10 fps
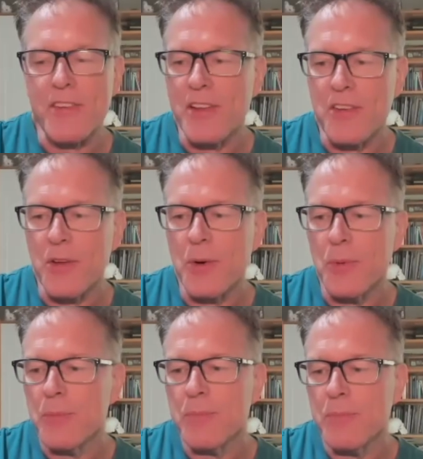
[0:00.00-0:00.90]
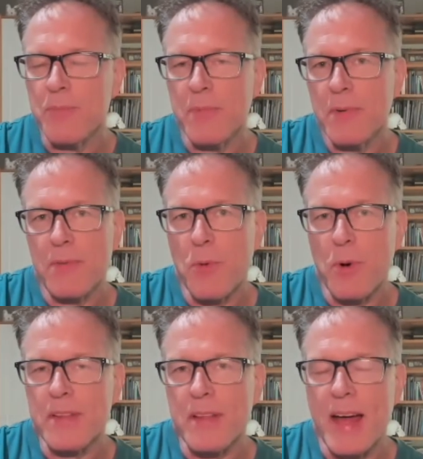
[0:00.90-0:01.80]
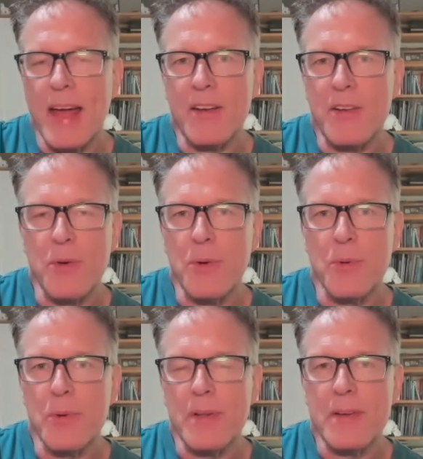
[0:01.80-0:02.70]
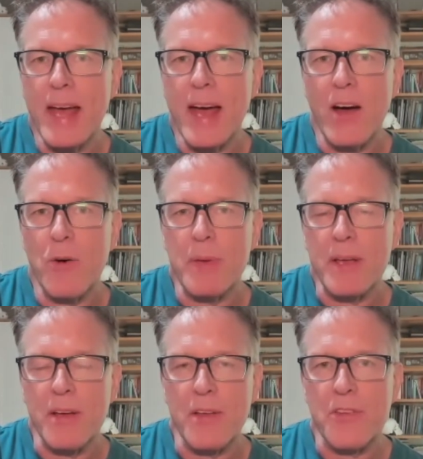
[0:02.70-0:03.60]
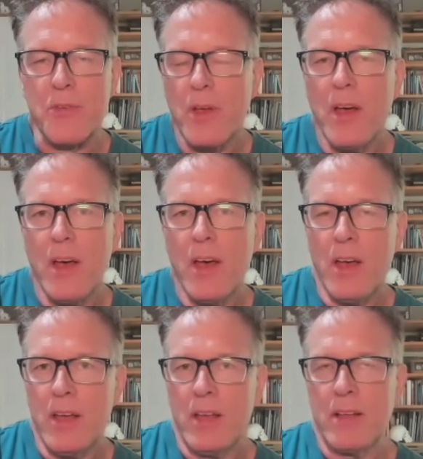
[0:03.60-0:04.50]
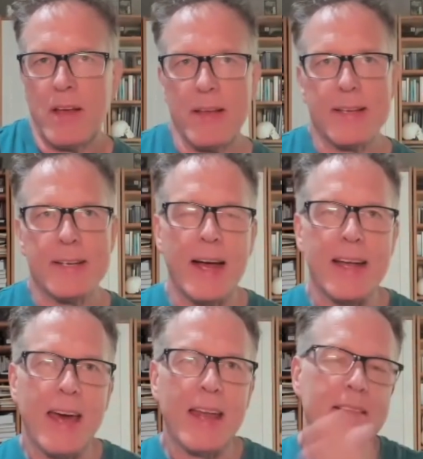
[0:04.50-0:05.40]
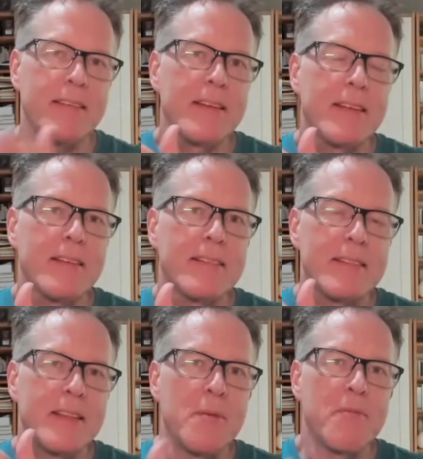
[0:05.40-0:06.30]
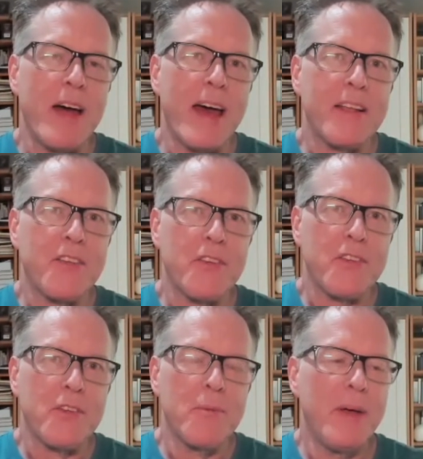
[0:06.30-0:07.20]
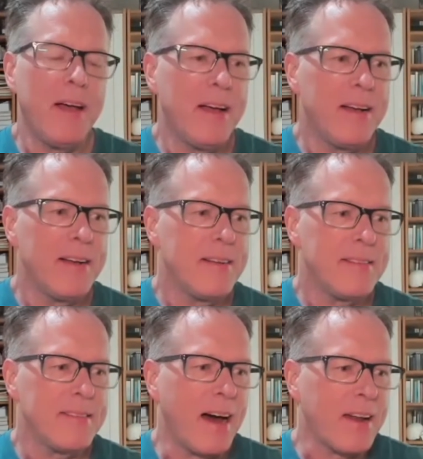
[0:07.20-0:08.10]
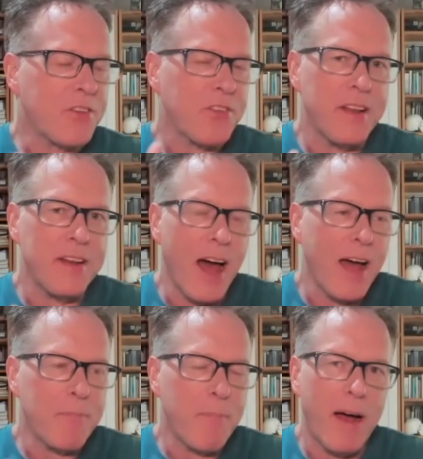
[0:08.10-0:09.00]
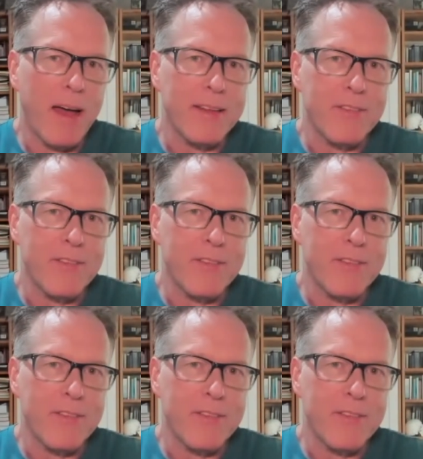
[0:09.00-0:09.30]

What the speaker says: to the work that I do now because I got into lymphatic system honestly not by